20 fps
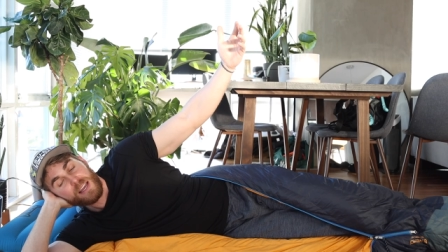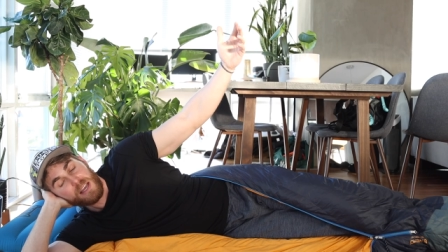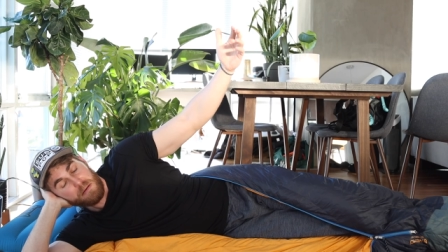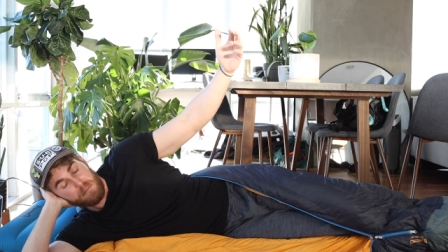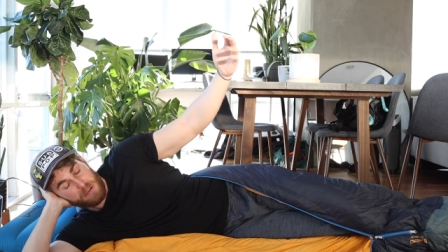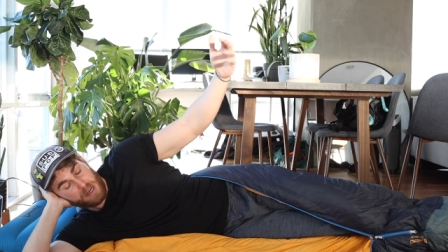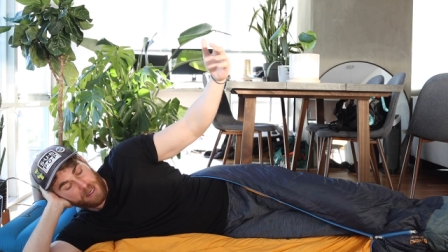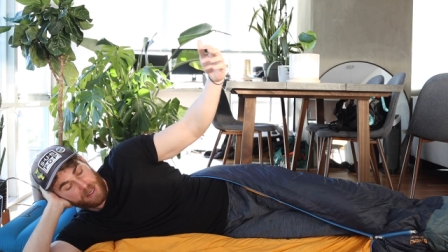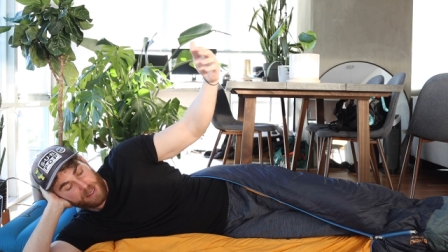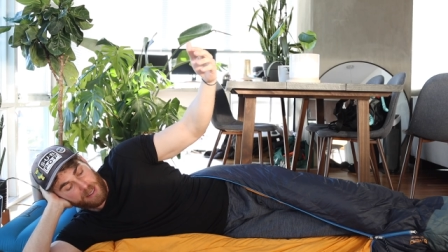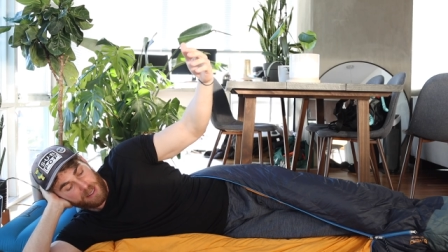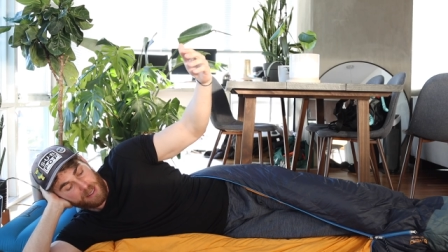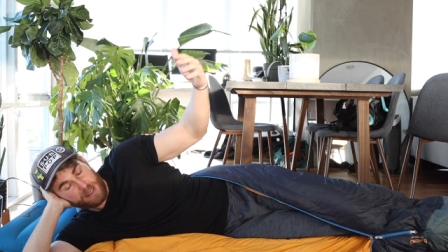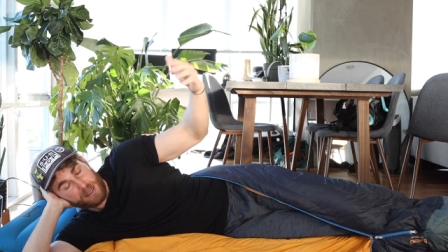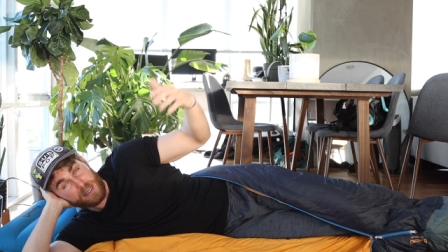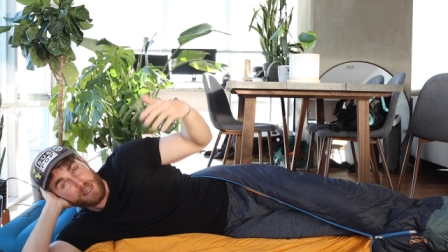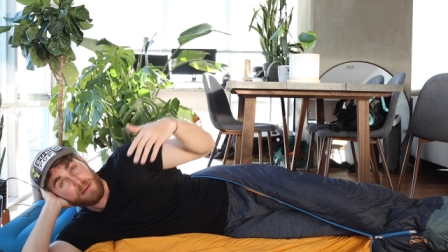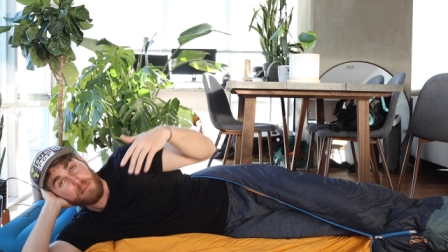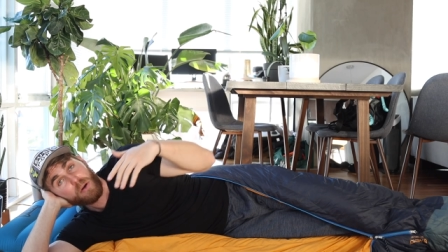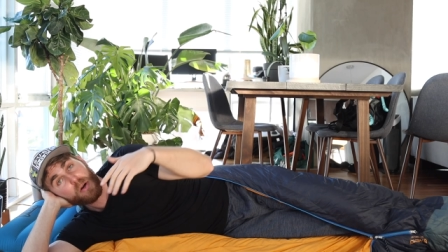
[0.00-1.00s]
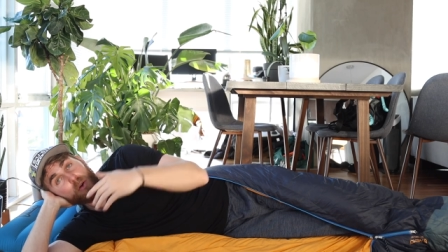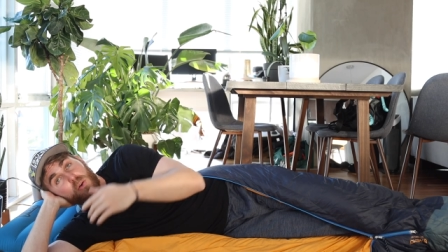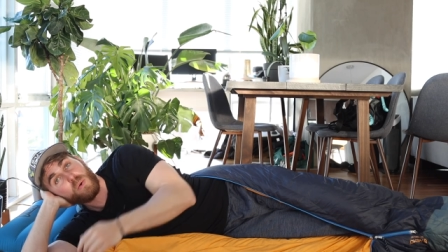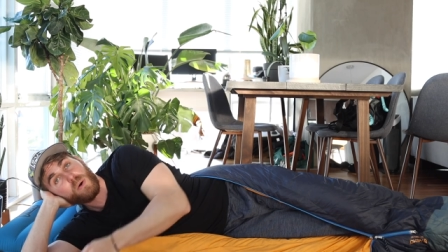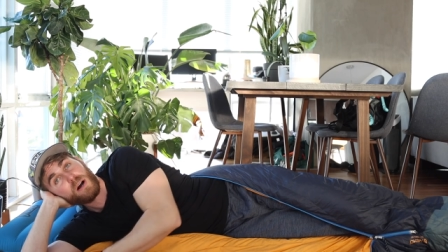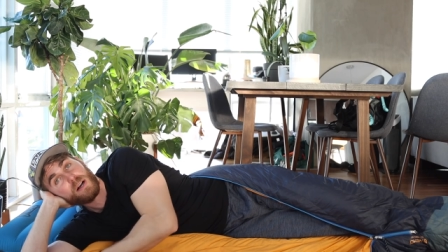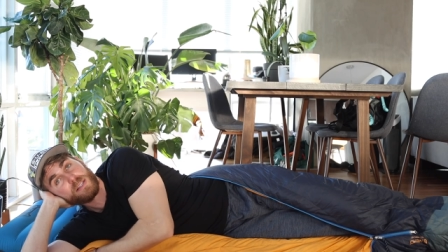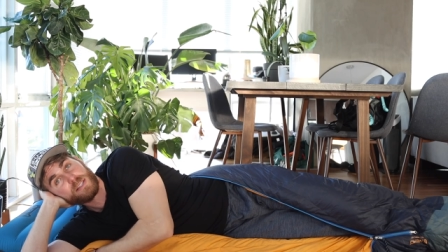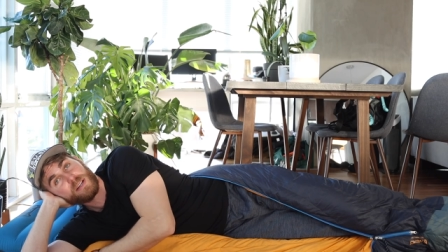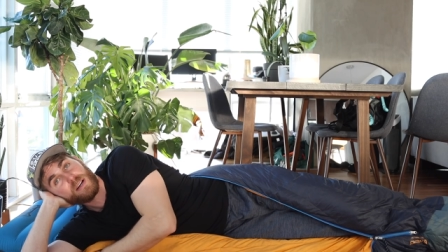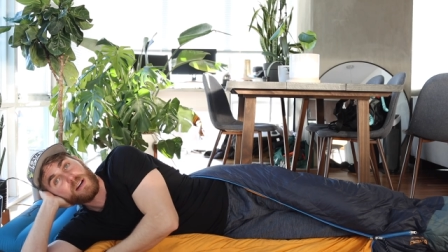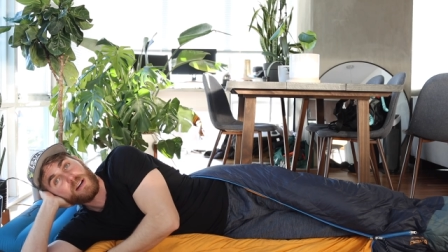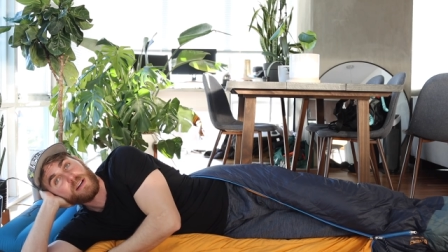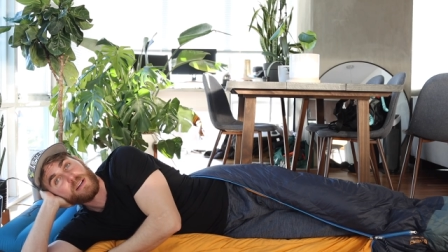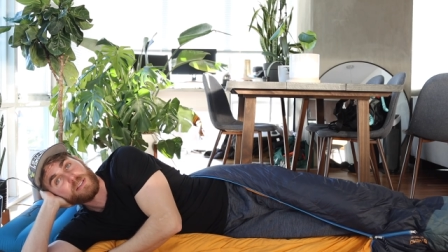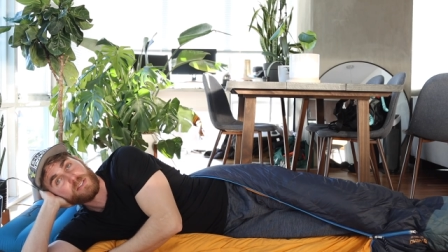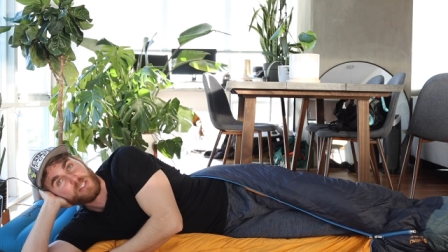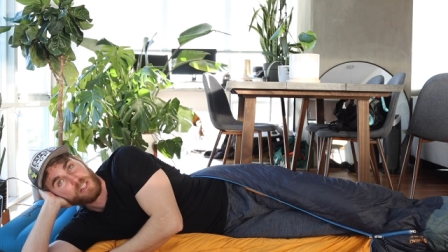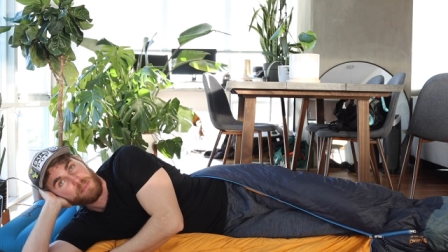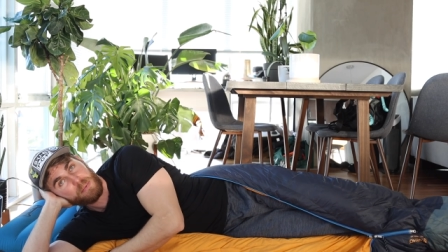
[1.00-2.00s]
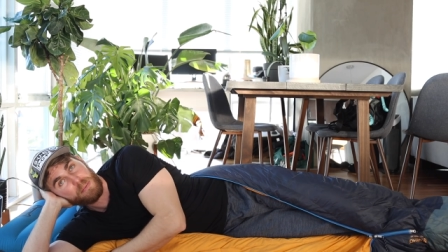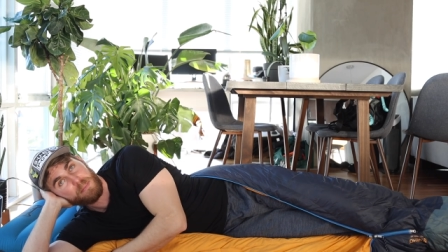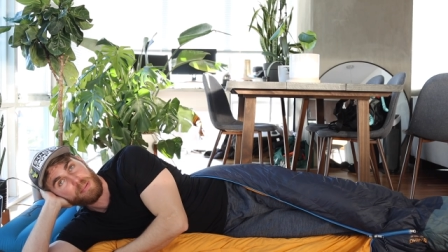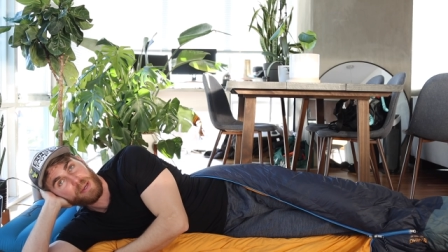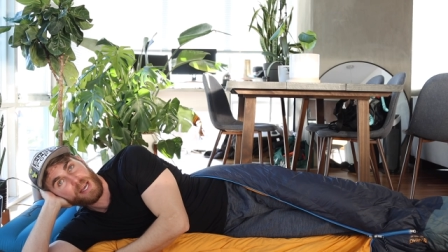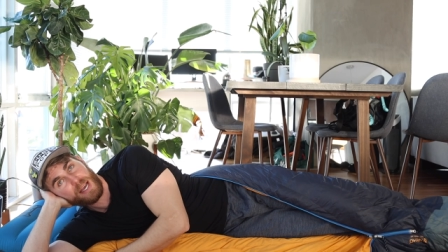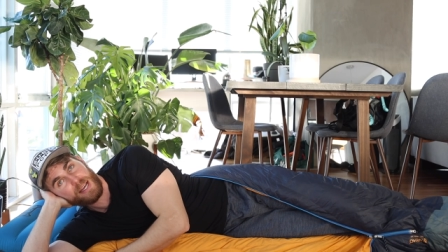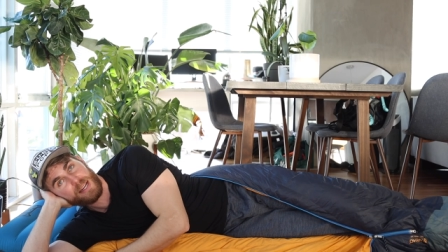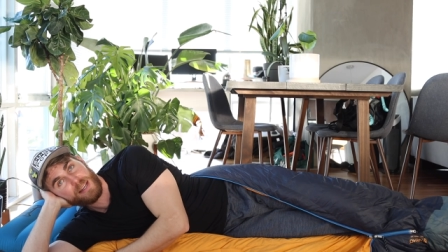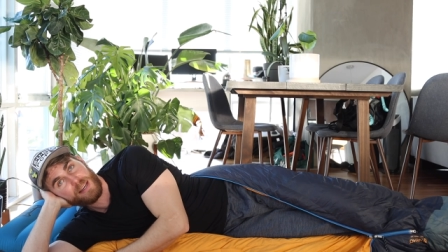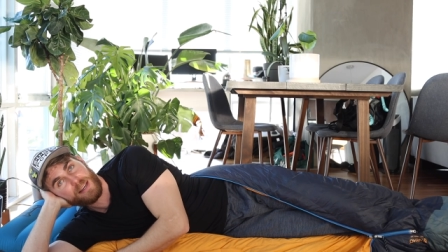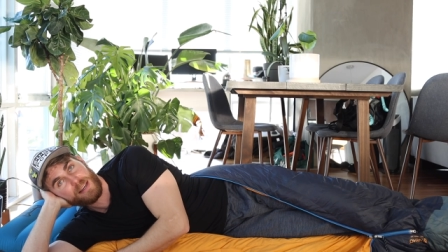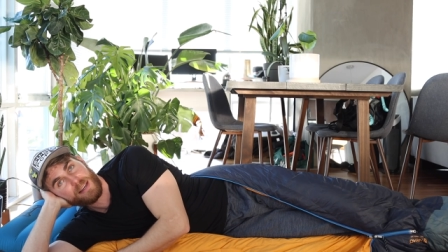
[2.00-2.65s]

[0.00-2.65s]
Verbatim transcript: and my Nemo Quasar sleeping pad.